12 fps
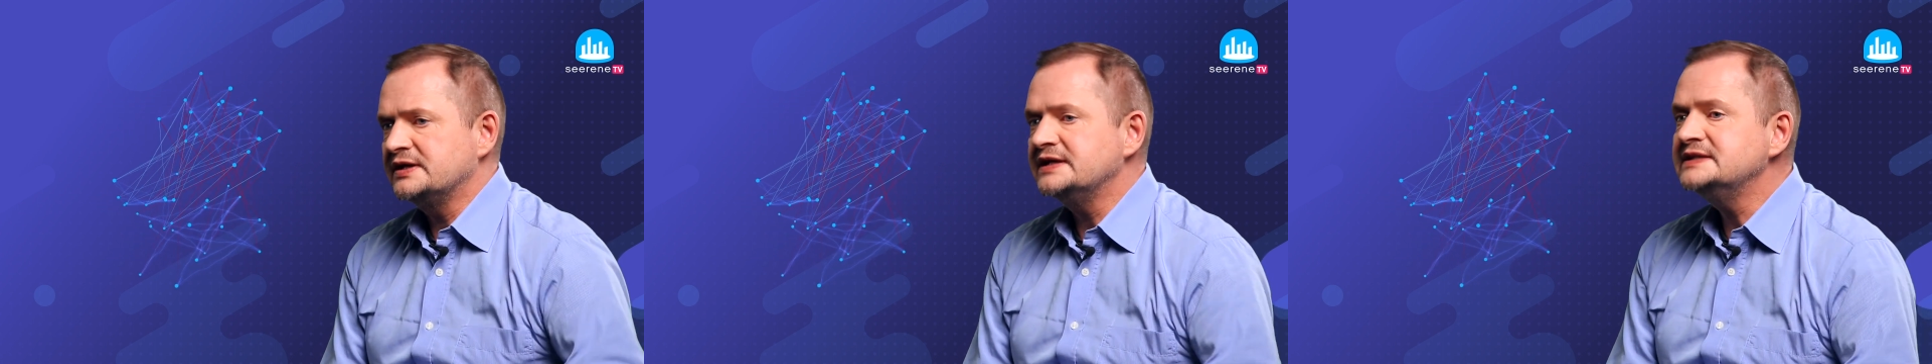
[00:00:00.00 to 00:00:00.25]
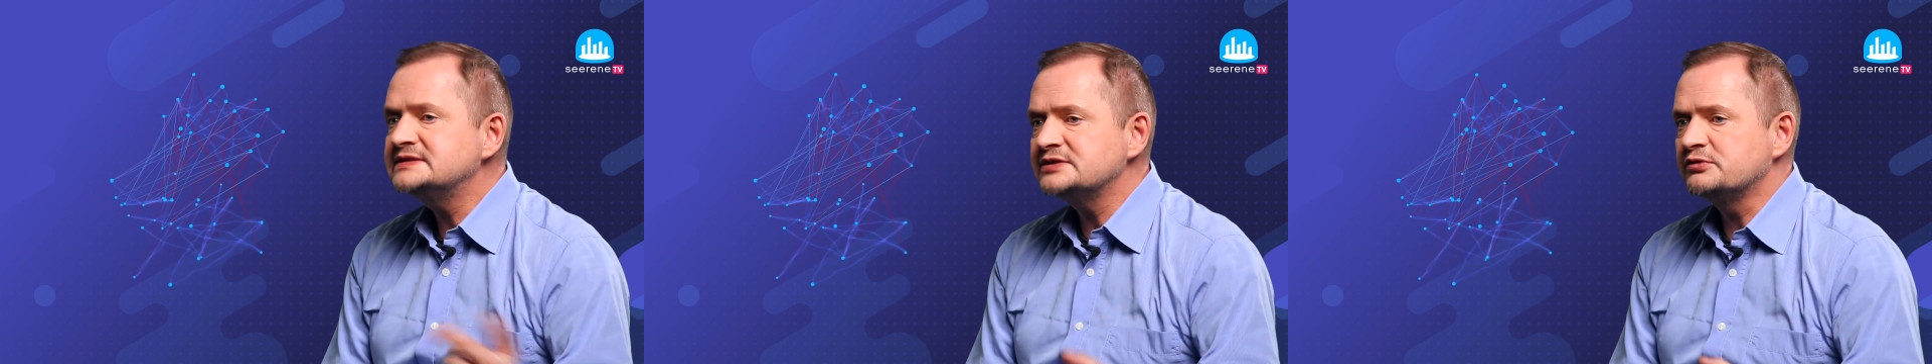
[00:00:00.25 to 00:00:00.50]

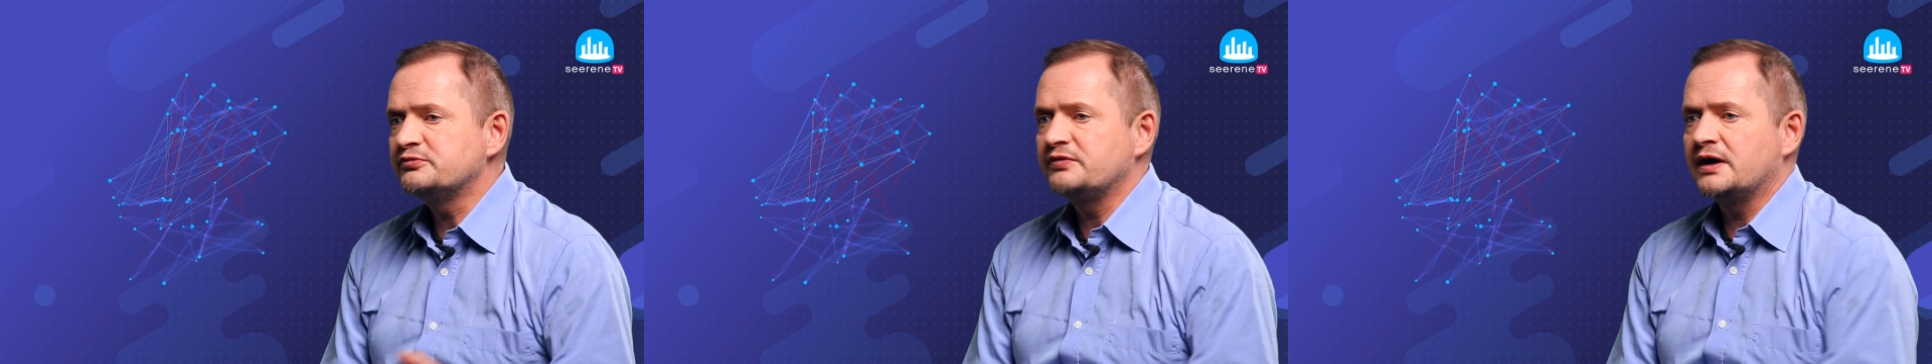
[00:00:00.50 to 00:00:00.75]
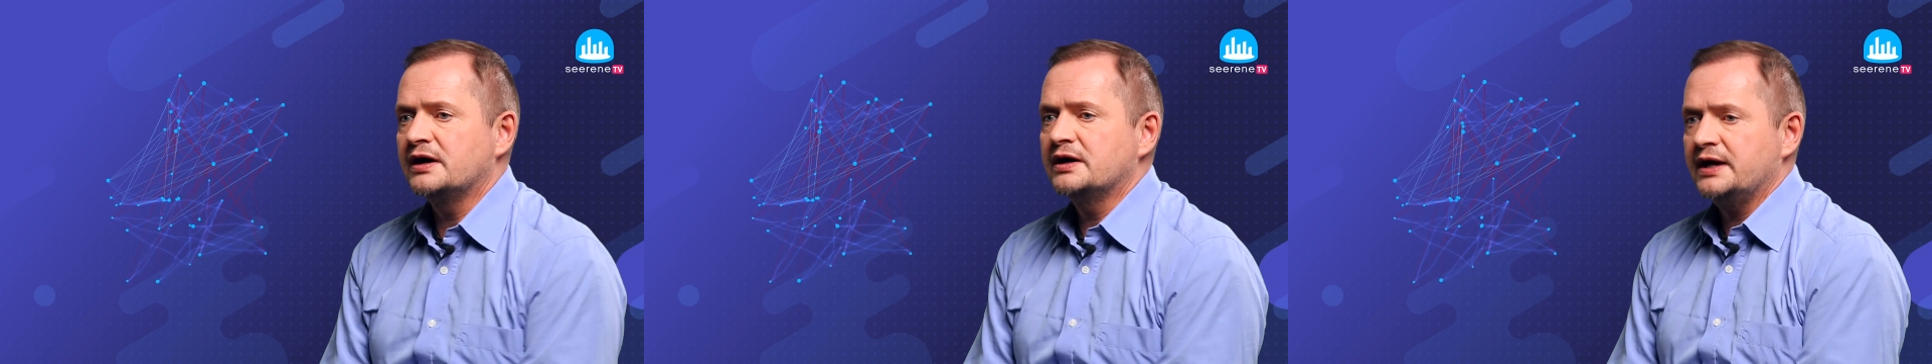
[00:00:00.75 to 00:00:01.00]

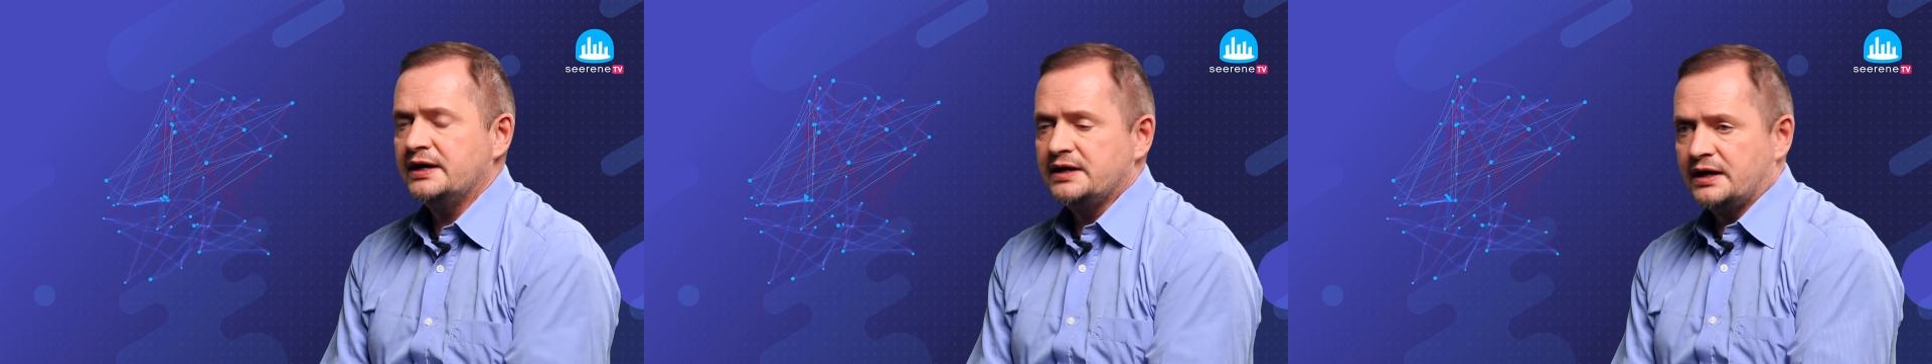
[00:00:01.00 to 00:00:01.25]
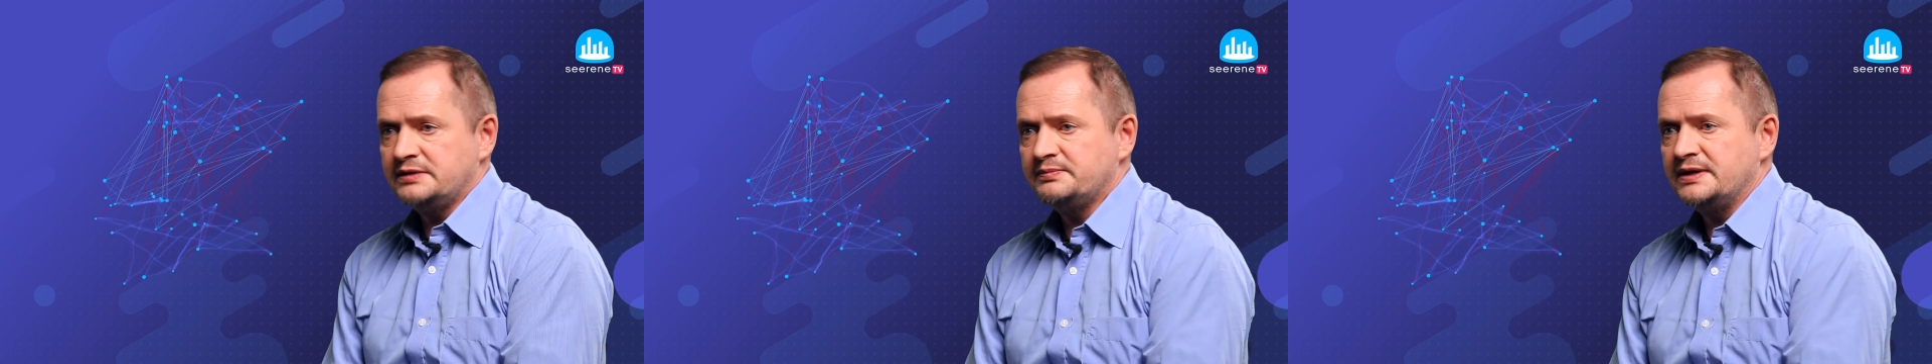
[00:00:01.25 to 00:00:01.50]
Insofar,
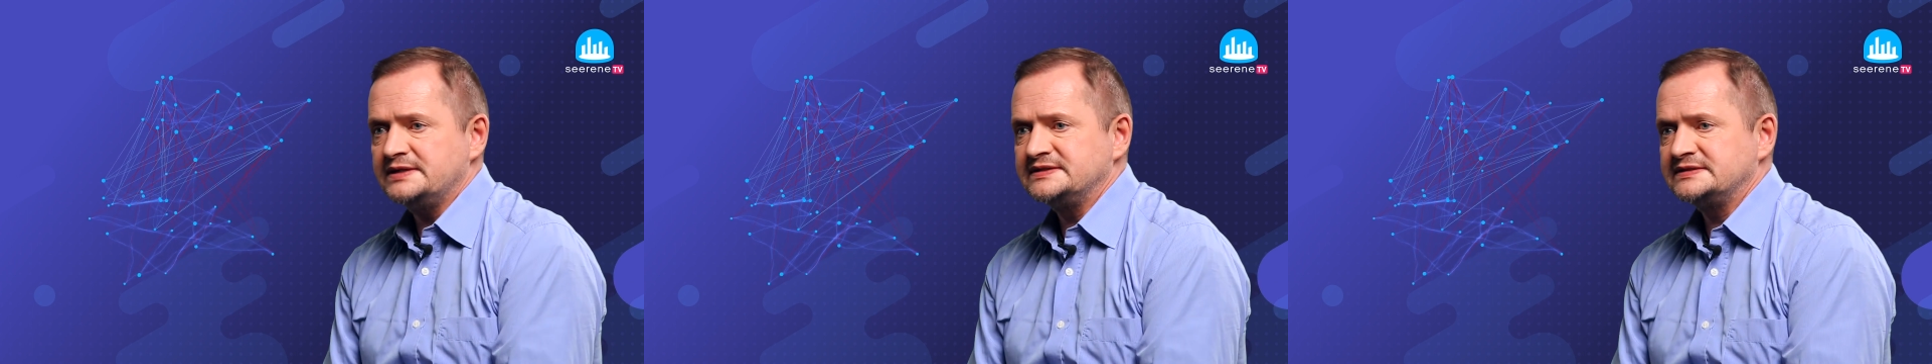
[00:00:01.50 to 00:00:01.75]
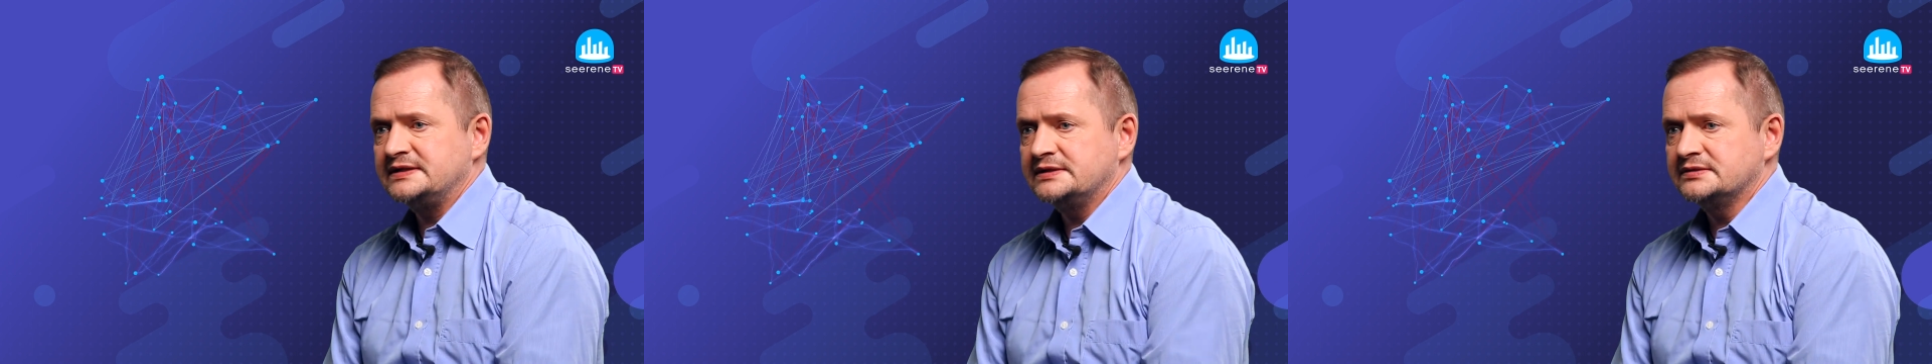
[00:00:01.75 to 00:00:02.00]

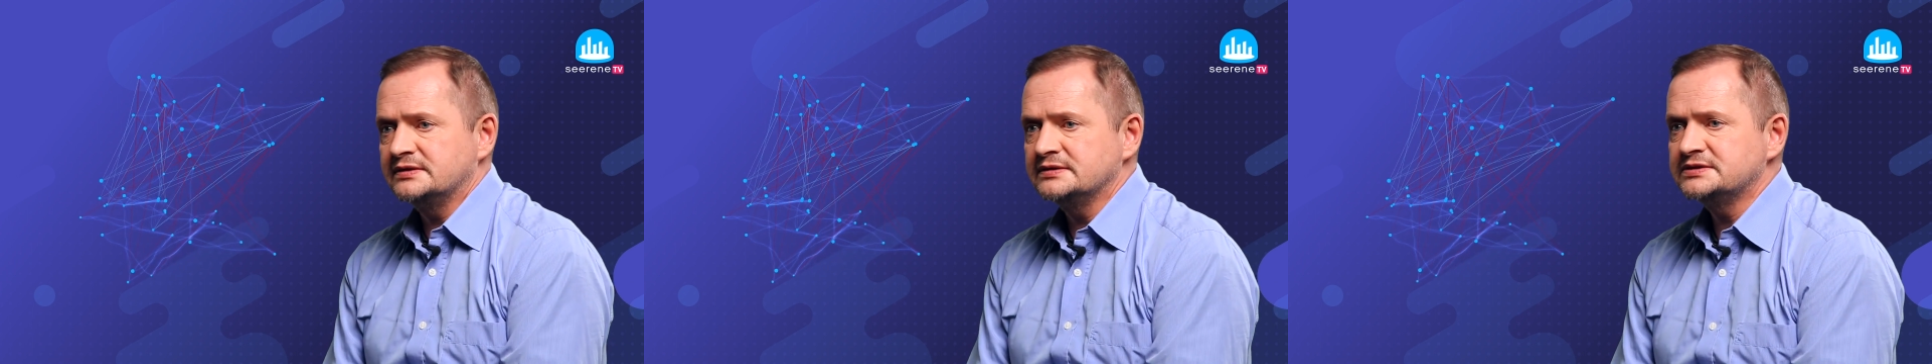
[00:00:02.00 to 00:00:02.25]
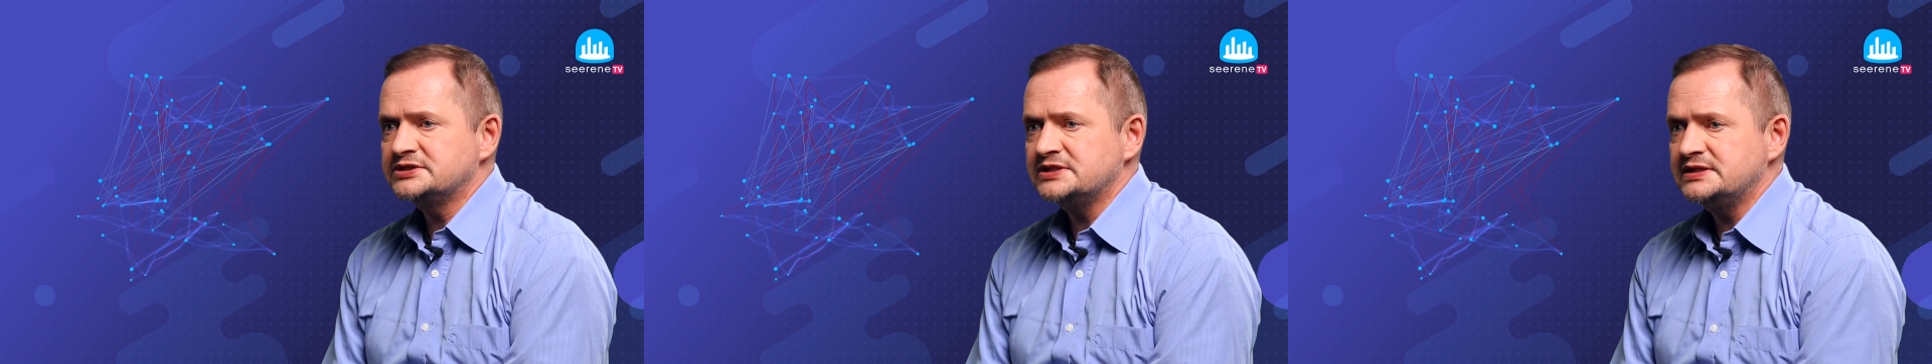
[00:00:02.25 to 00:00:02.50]
AI-based
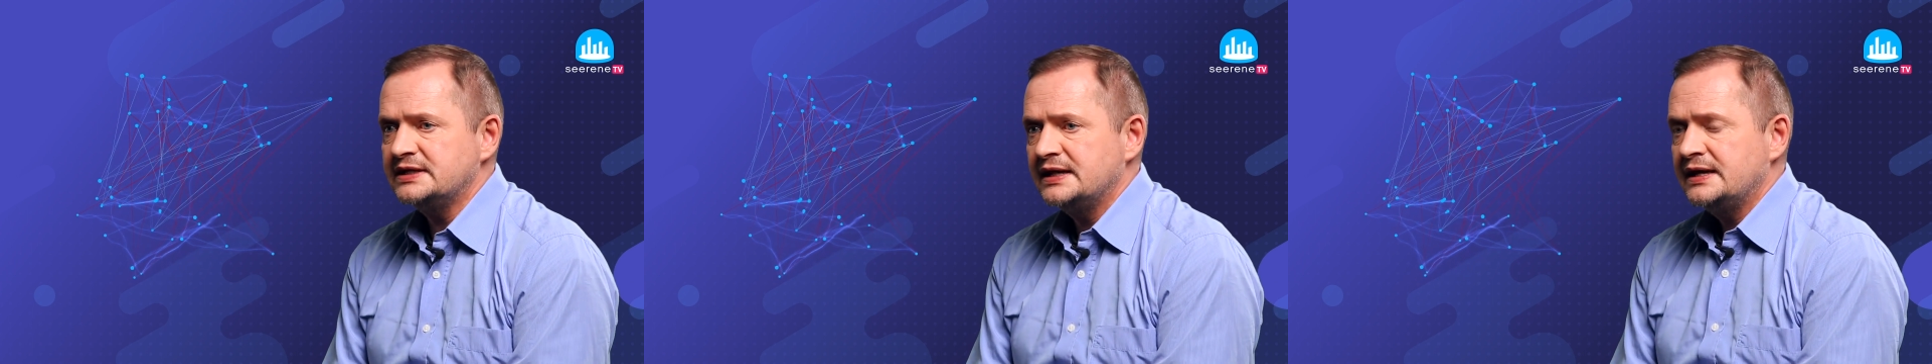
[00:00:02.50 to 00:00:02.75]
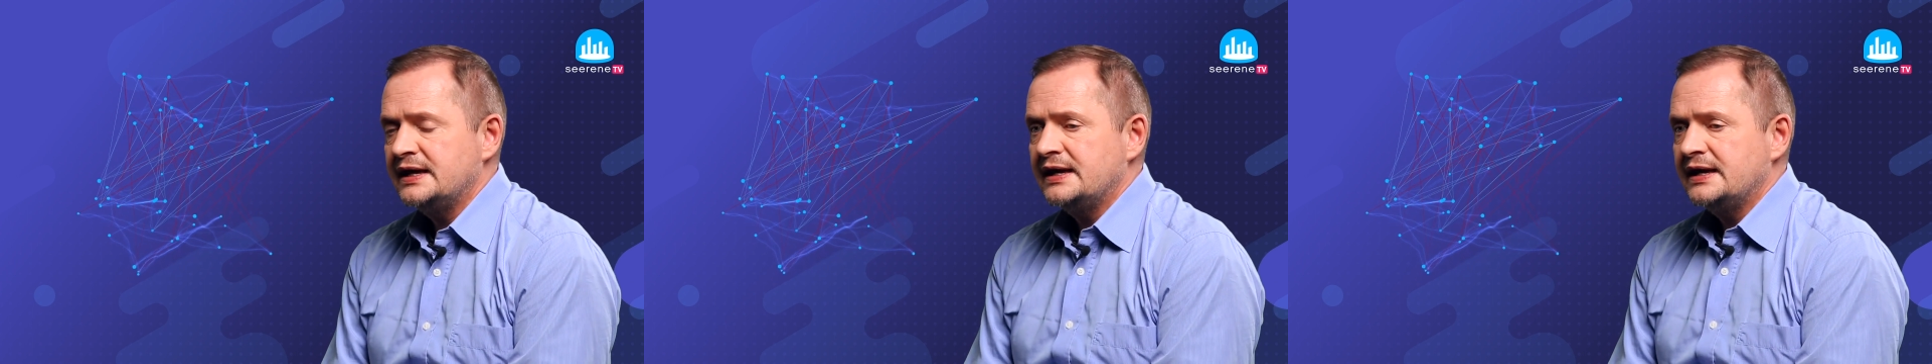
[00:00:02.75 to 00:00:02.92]
technology